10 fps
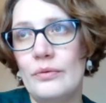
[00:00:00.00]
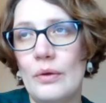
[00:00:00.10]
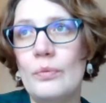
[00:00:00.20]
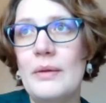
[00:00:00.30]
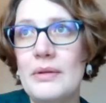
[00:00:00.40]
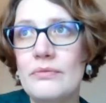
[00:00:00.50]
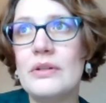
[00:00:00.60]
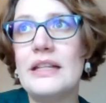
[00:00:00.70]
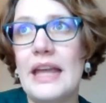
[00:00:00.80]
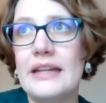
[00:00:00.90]
women
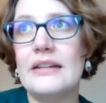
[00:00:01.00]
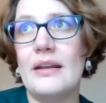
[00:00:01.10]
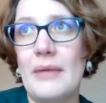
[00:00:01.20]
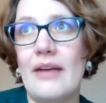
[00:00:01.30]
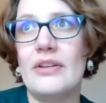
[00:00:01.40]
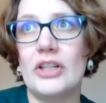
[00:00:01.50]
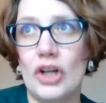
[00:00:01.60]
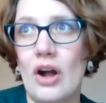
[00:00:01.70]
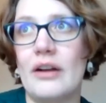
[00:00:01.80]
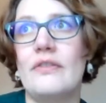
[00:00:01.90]
really ended up having to
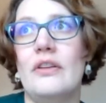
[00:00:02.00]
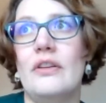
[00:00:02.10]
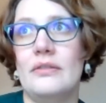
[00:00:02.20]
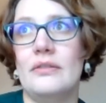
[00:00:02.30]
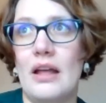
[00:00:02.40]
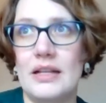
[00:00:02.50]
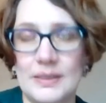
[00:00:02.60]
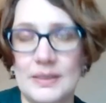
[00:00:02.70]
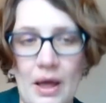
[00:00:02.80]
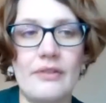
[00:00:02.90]
carve a, a
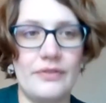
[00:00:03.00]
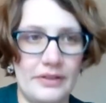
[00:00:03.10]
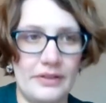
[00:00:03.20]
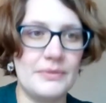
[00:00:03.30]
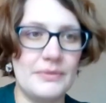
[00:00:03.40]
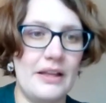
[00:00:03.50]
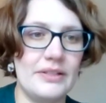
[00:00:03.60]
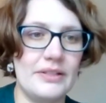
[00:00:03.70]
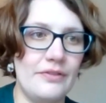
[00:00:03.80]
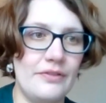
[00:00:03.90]
spot for themselves
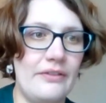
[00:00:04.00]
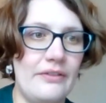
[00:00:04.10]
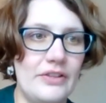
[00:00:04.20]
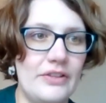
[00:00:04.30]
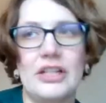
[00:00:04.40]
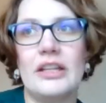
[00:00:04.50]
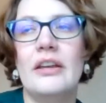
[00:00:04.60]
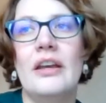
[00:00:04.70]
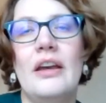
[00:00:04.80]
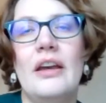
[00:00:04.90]
in fly fishing.
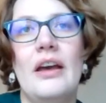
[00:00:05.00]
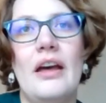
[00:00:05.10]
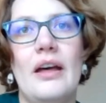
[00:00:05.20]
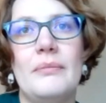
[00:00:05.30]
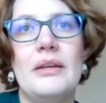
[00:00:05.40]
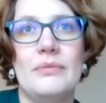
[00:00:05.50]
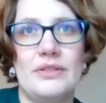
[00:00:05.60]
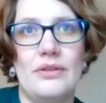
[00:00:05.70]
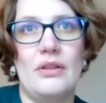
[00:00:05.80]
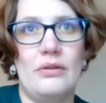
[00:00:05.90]
Um, it
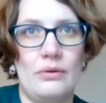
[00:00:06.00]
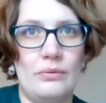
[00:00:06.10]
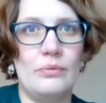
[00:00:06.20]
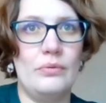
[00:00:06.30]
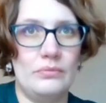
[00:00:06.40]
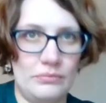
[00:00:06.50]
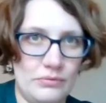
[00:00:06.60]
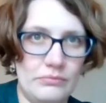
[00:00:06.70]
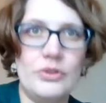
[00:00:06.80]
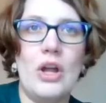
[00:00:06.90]
was through
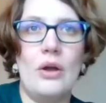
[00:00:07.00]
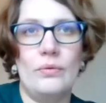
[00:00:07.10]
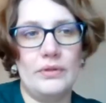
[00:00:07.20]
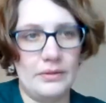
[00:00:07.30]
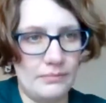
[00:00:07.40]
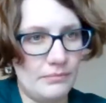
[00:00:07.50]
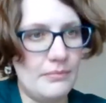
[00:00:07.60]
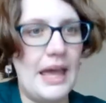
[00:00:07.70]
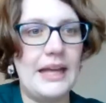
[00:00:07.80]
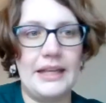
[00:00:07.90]
Joan and
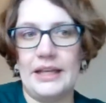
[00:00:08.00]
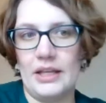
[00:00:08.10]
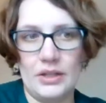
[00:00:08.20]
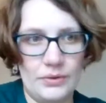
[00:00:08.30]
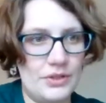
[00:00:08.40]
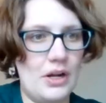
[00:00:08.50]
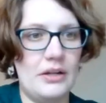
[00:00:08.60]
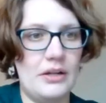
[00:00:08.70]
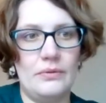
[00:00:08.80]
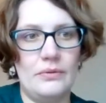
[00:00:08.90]
Maggie who
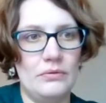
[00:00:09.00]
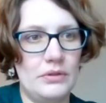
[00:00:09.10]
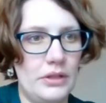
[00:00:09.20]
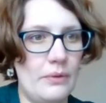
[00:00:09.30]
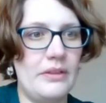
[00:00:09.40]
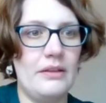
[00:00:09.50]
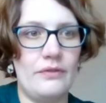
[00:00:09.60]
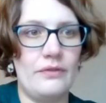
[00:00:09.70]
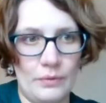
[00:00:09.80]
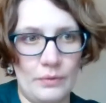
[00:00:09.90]
started clothing
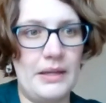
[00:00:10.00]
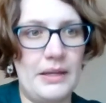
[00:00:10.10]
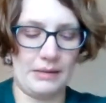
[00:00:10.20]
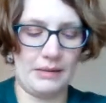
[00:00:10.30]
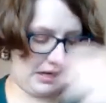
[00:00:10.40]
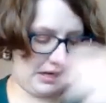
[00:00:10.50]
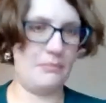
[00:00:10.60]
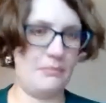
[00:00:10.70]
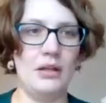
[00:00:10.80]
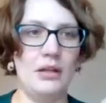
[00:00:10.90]
for women. I mean,
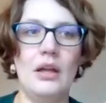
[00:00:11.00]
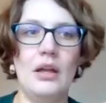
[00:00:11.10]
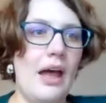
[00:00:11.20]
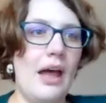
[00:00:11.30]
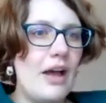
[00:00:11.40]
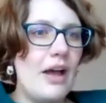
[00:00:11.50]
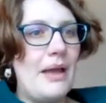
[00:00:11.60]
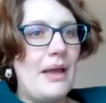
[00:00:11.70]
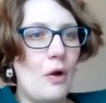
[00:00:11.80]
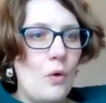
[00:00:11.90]
I'm I've got
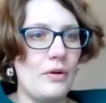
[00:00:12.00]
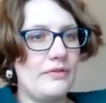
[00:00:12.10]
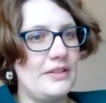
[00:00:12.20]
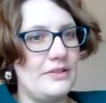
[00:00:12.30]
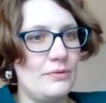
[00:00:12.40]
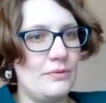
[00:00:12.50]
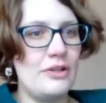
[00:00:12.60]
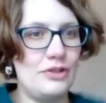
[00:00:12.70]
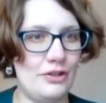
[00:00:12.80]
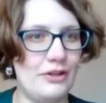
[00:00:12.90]
my Orvis
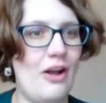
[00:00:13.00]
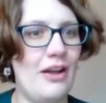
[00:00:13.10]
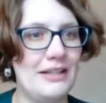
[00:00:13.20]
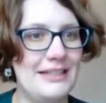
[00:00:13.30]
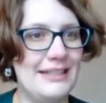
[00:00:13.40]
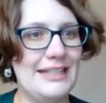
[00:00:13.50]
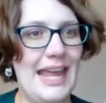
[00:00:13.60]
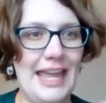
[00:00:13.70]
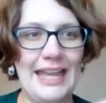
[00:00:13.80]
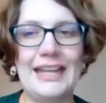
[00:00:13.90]
sweatshirt on
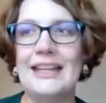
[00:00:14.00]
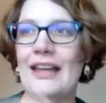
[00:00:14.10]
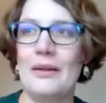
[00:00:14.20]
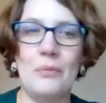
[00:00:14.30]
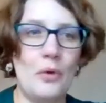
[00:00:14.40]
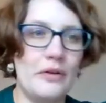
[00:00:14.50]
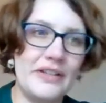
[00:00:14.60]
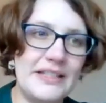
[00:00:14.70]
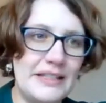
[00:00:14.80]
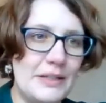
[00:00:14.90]
today. Um,
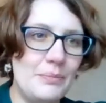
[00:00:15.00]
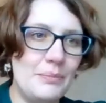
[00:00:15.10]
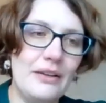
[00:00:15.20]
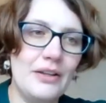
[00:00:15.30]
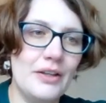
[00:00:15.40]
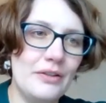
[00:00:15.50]
Orvis is a big